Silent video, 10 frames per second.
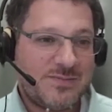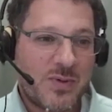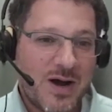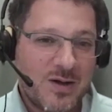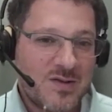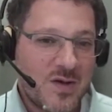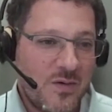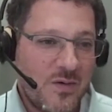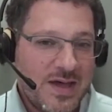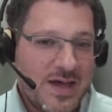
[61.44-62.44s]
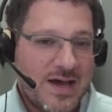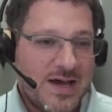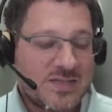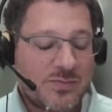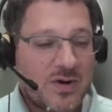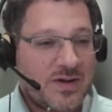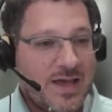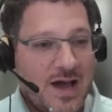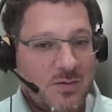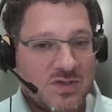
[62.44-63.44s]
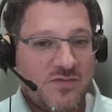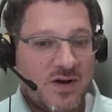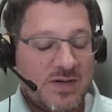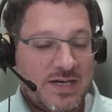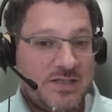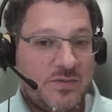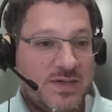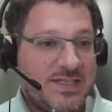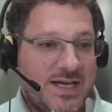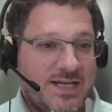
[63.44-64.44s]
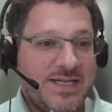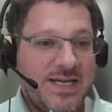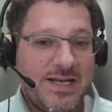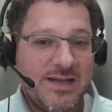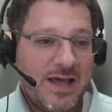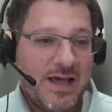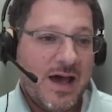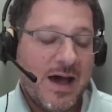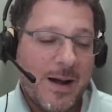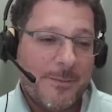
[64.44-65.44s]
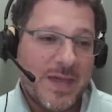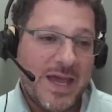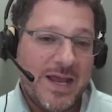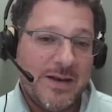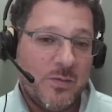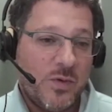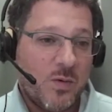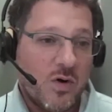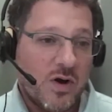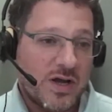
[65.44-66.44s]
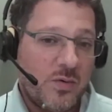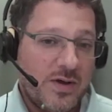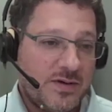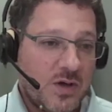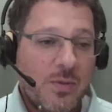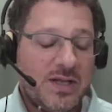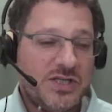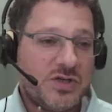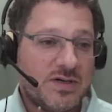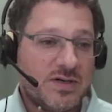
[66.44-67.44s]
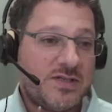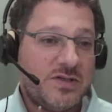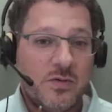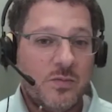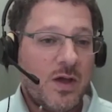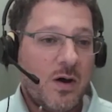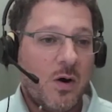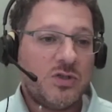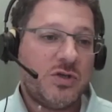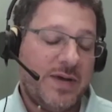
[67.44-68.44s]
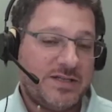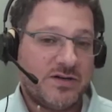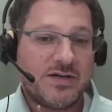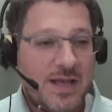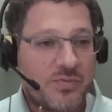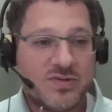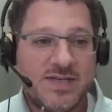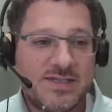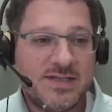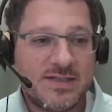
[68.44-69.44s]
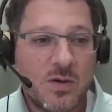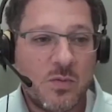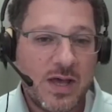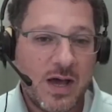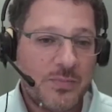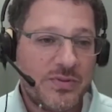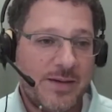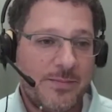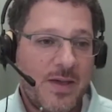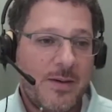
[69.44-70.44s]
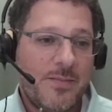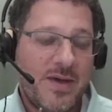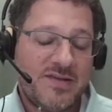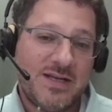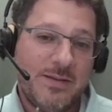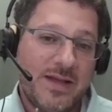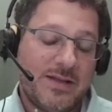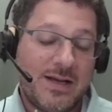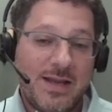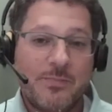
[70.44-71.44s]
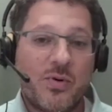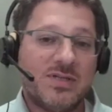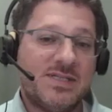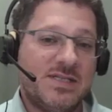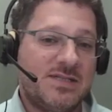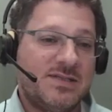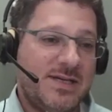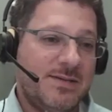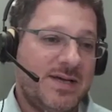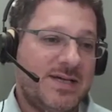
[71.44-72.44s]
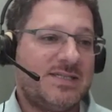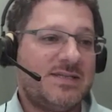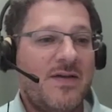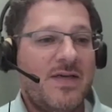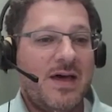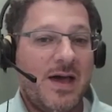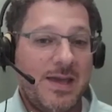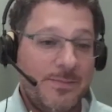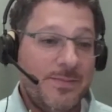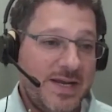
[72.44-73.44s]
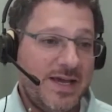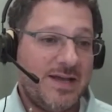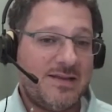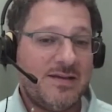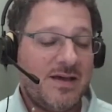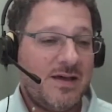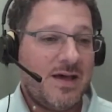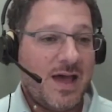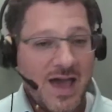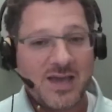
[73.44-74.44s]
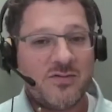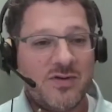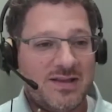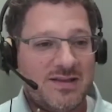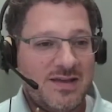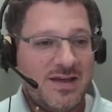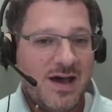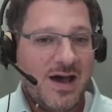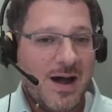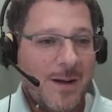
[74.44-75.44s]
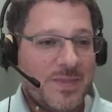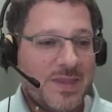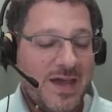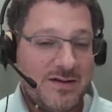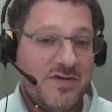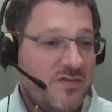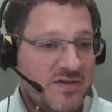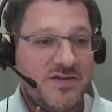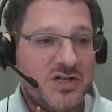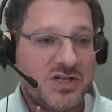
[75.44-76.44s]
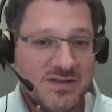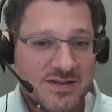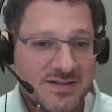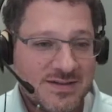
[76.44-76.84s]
Sprout. So Sprout.ai was founded in 2019, and we work with global insurers to automate their claim processing. So we help them basically make the claim process seamless, immediate, accurate, and very efficient.